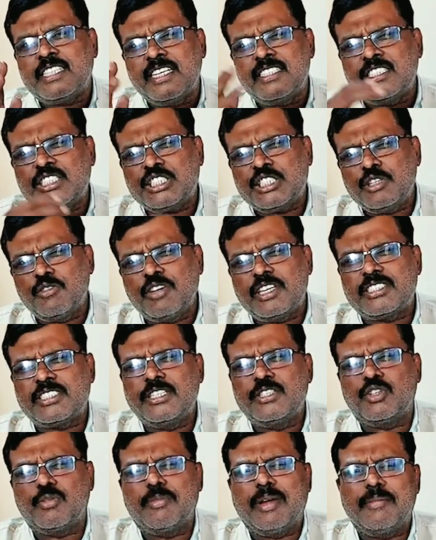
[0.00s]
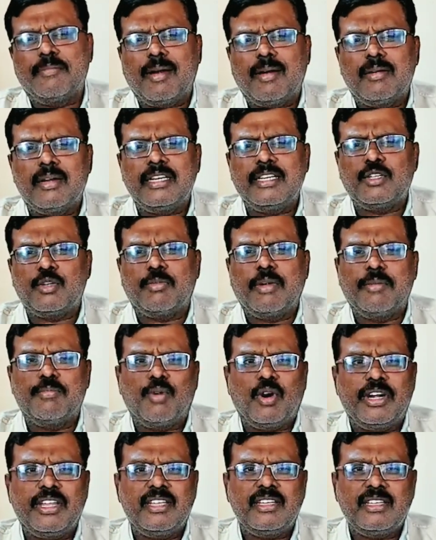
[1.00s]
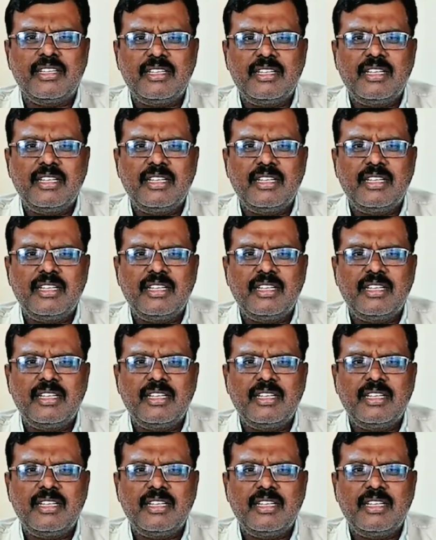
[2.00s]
sends shivers into my body.